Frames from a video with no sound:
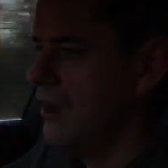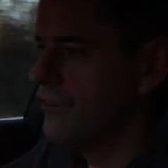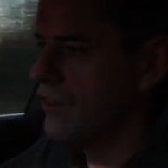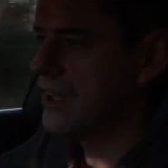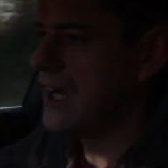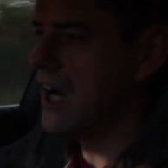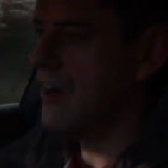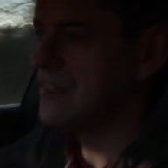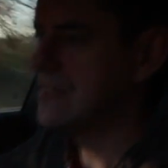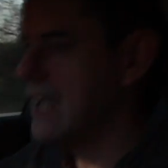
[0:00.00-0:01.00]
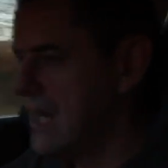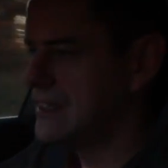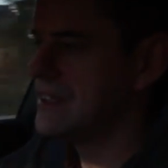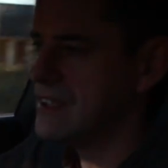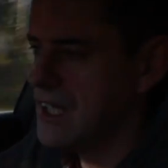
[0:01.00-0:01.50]
for a car of its
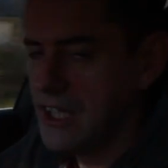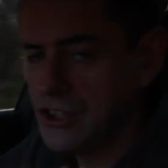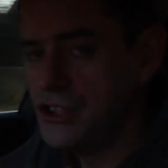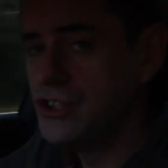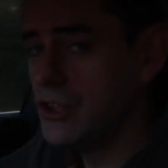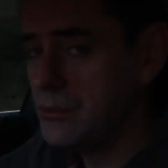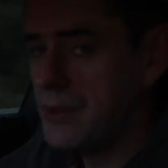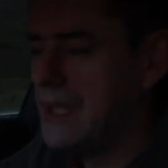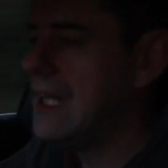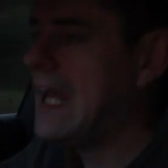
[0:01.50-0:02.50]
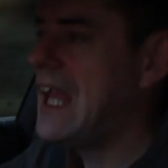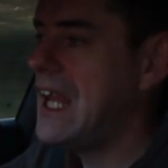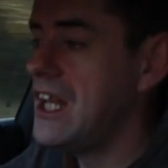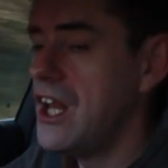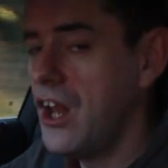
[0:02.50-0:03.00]
class, it should be
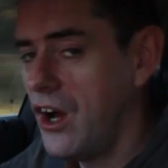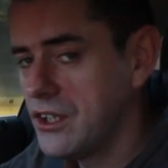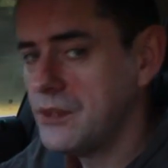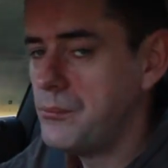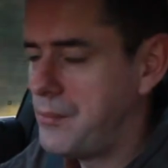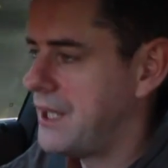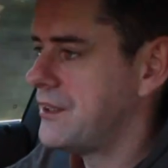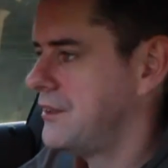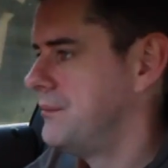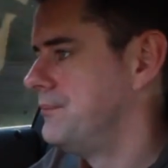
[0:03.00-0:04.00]
a lot better.